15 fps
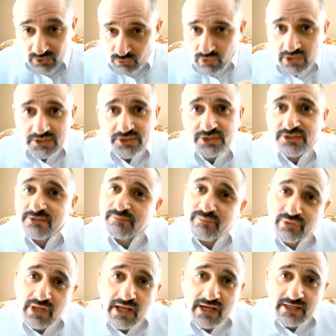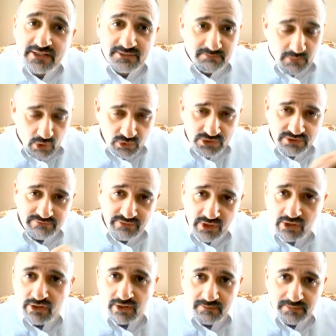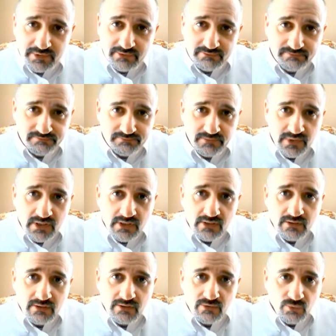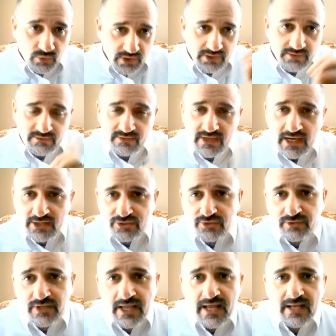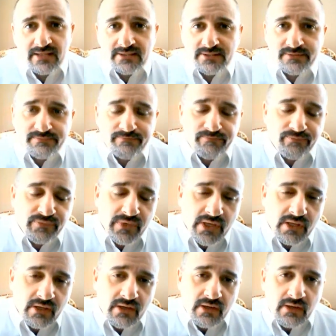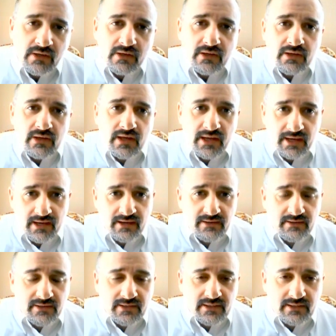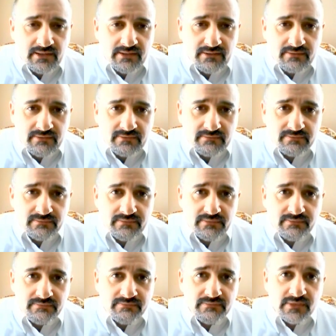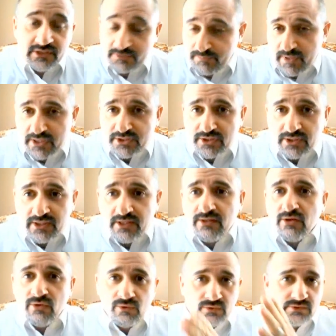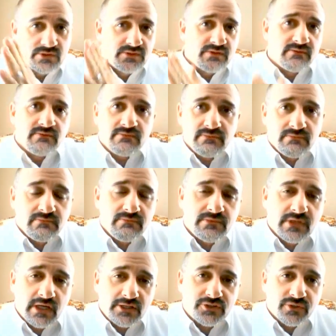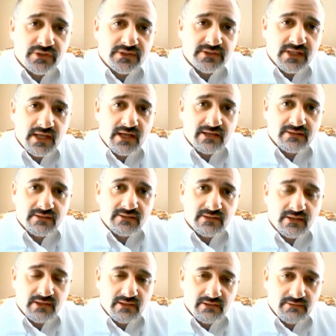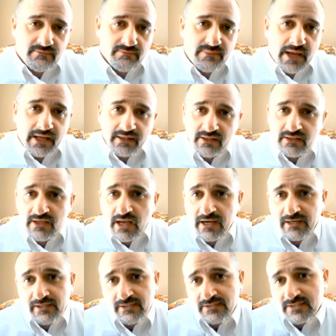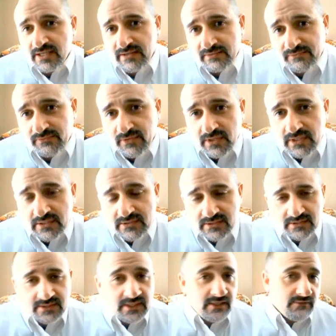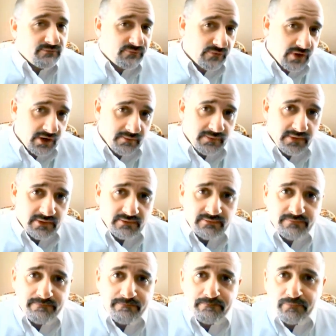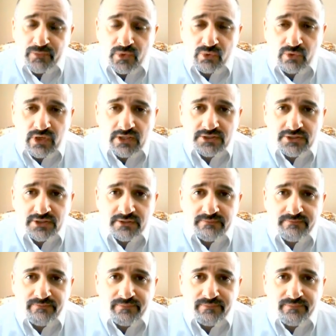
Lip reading: Russia supplies most of Europe with natural gas, and especially those countries that back in the 90s have seceded from Russia.